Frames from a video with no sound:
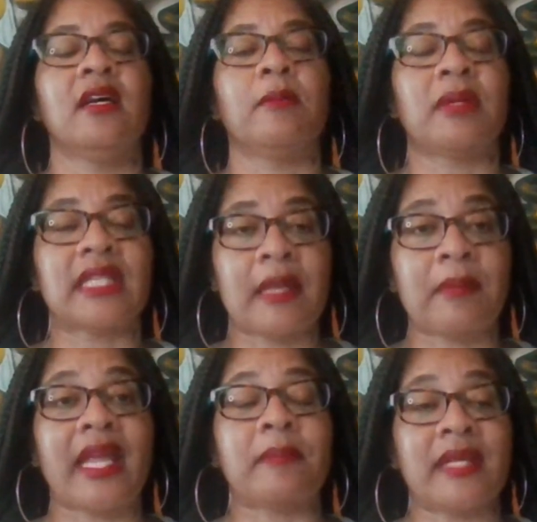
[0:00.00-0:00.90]
but they
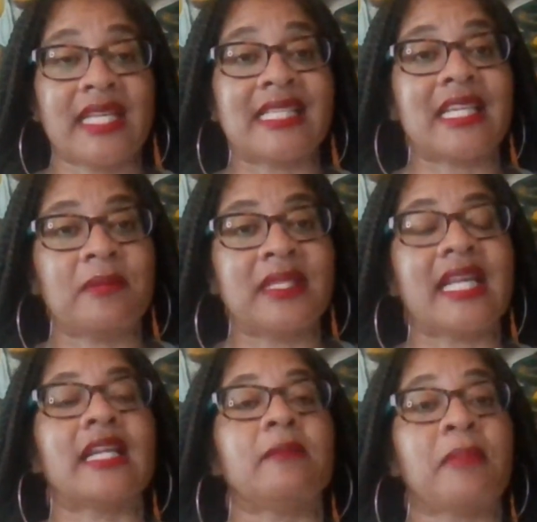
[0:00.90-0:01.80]
may be
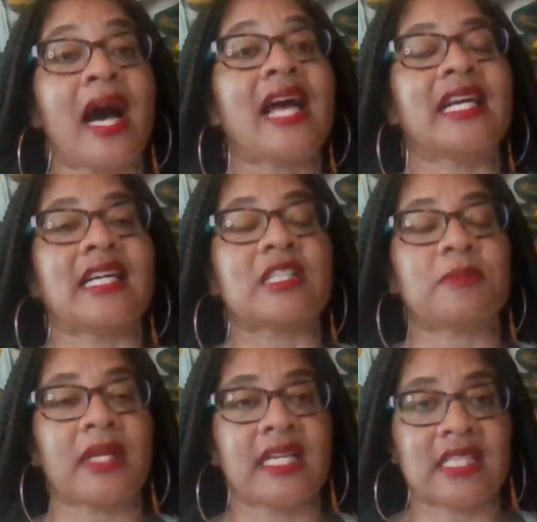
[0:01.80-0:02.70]
intimidated by us
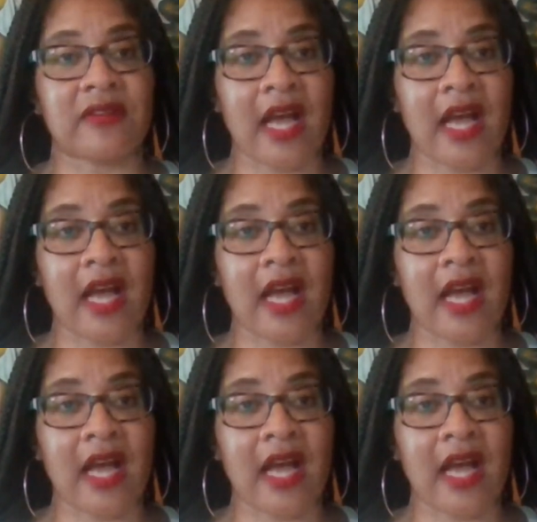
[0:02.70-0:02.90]
because of